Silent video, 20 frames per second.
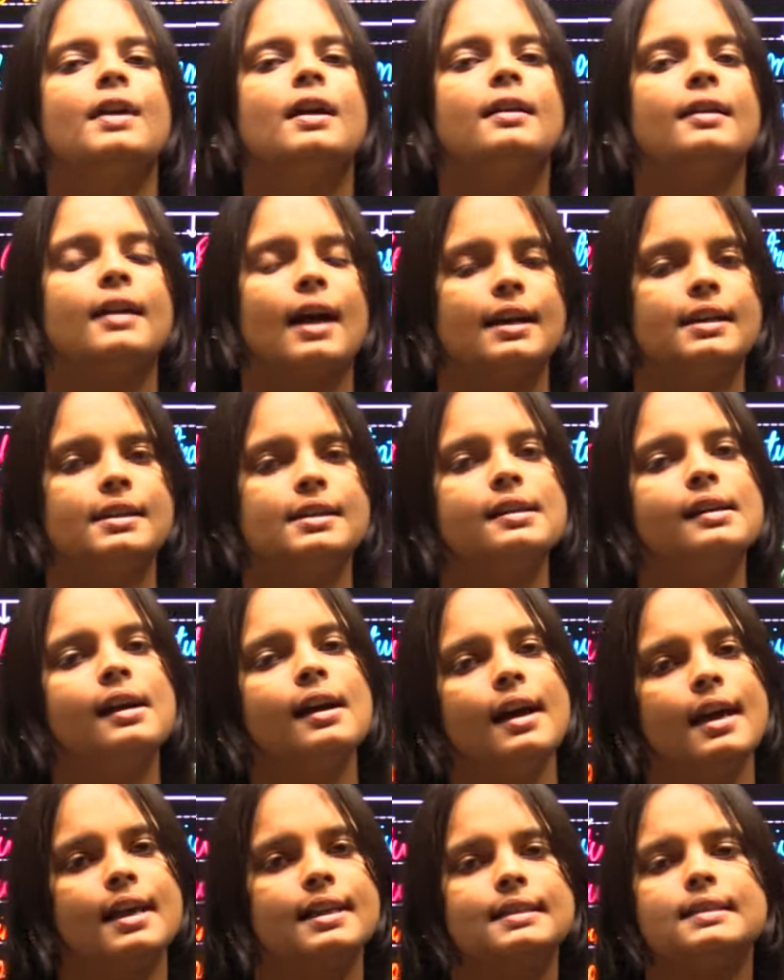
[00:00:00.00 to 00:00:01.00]
we are writing an
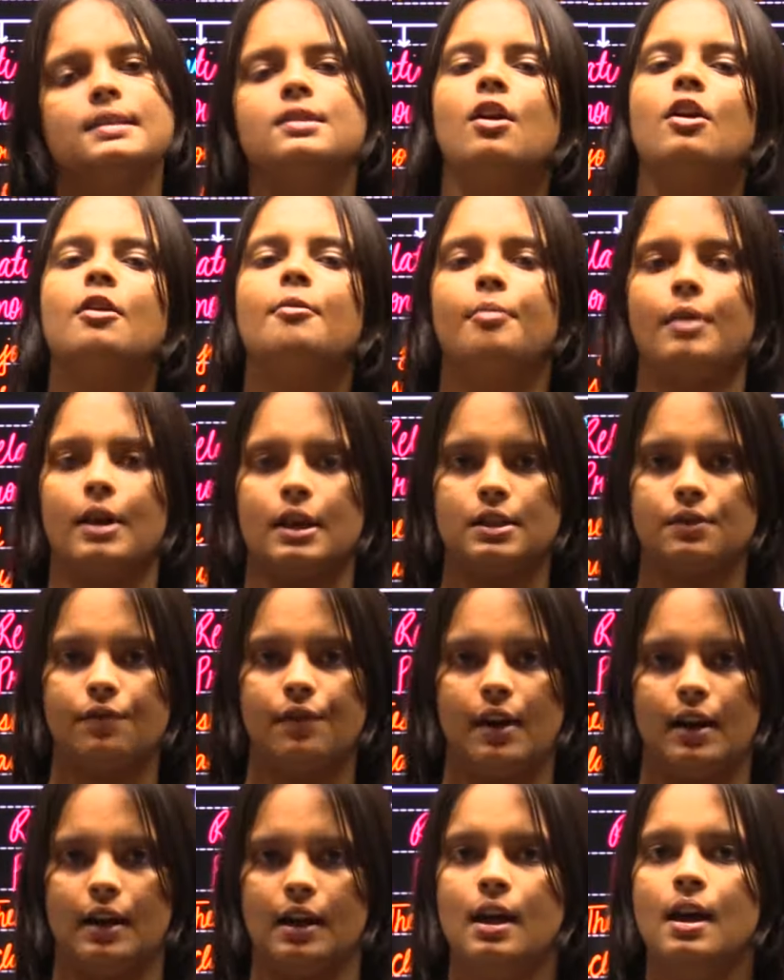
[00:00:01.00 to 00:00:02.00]
essay on best
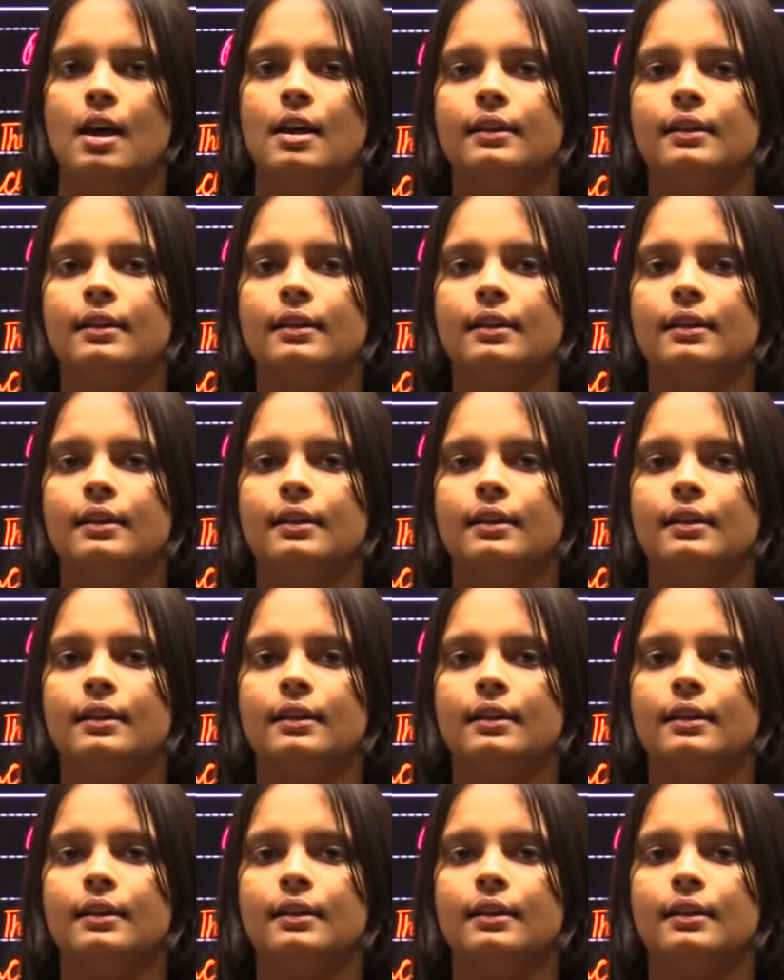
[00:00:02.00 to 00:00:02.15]
friend,